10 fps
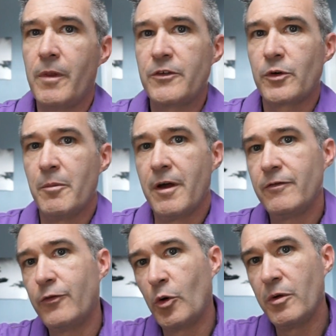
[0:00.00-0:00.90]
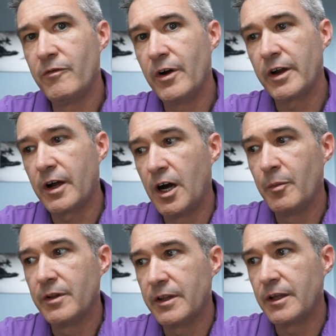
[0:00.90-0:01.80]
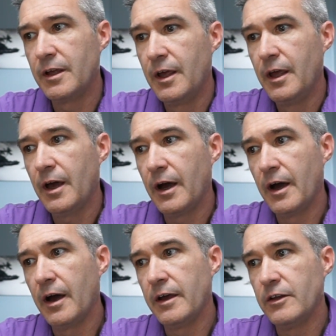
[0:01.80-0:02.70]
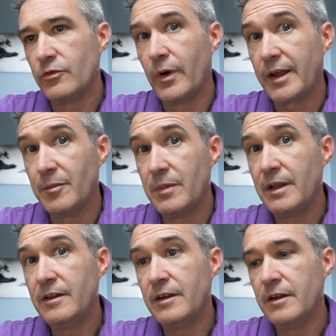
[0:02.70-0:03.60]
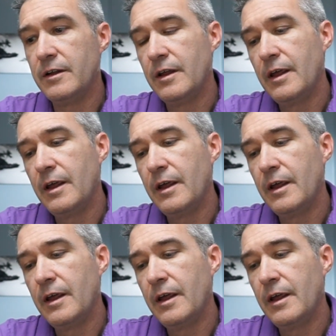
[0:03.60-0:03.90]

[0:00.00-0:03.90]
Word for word: That's where metformin very commonly uh, is recommended.